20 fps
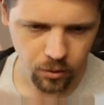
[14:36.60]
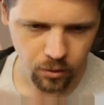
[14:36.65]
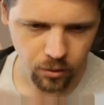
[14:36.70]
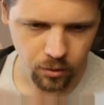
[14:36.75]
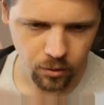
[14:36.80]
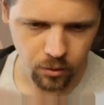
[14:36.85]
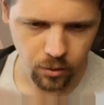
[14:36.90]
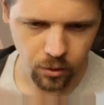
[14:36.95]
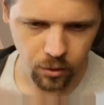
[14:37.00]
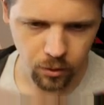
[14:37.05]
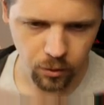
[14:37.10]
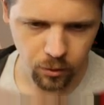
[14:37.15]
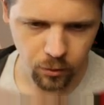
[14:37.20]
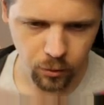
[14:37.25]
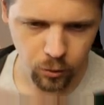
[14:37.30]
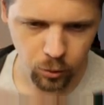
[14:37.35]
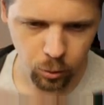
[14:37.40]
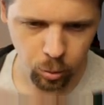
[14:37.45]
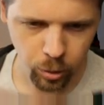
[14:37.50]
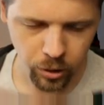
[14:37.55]
they're
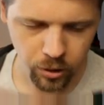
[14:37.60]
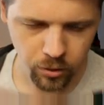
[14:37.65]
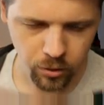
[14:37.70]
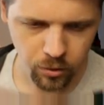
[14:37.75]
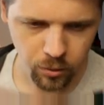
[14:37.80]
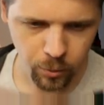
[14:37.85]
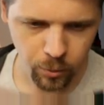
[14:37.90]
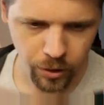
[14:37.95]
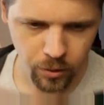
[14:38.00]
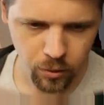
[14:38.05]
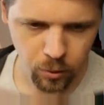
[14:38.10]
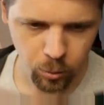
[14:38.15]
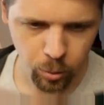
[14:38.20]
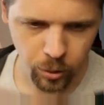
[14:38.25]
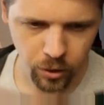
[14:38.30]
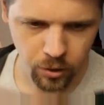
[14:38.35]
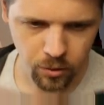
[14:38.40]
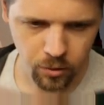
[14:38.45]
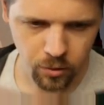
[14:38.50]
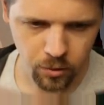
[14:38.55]
2 pixels by 2
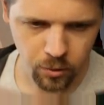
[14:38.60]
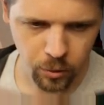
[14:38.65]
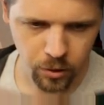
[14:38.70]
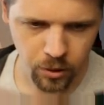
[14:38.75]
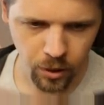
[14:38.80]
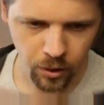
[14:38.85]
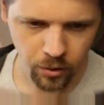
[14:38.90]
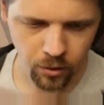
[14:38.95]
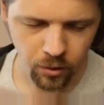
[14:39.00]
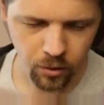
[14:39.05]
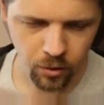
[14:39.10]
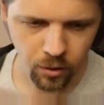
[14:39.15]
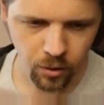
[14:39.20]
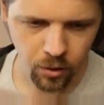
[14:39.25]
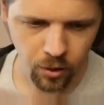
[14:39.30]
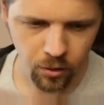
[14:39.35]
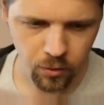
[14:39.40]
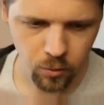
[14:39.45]
pixels, but technically that's